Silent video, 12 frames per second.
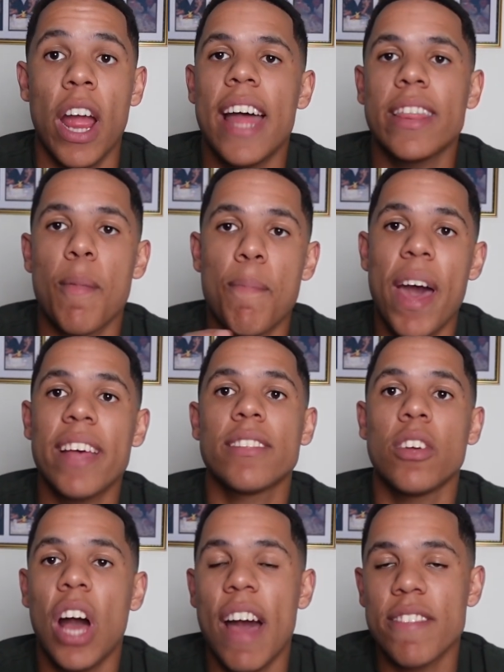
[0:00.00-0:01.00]
At the best,
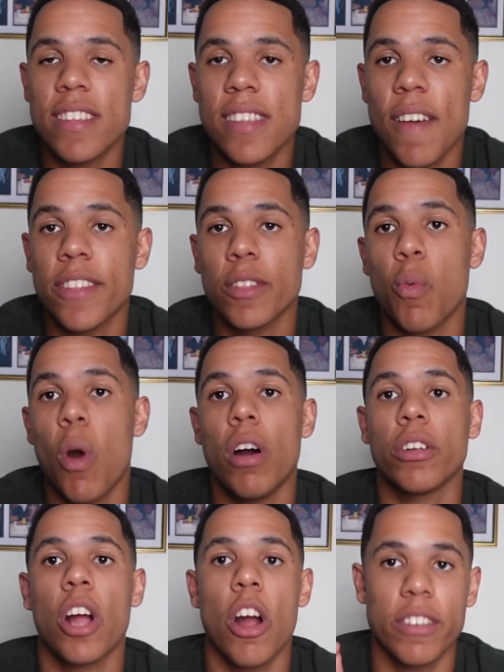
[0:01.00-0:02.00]
they'll have the 7th
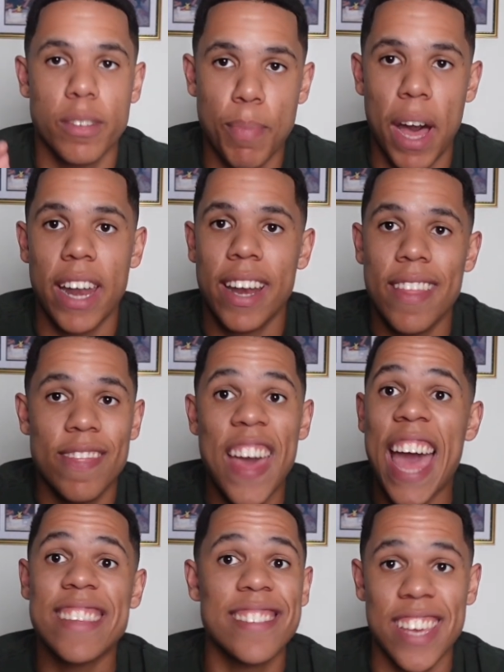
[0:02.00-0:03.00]
wild card spot.
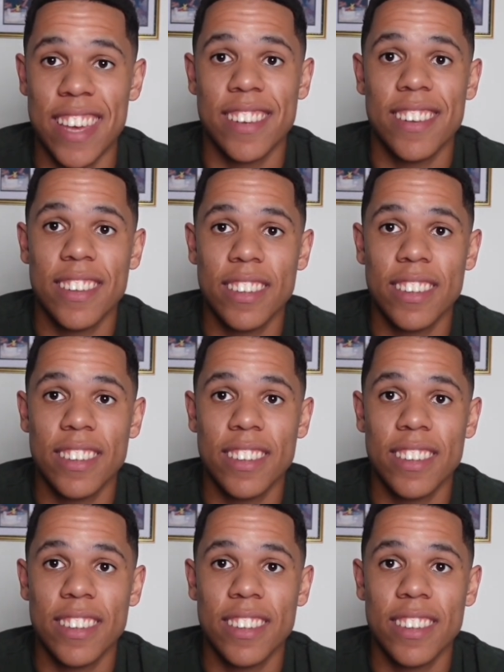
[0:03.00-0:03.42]
That's it.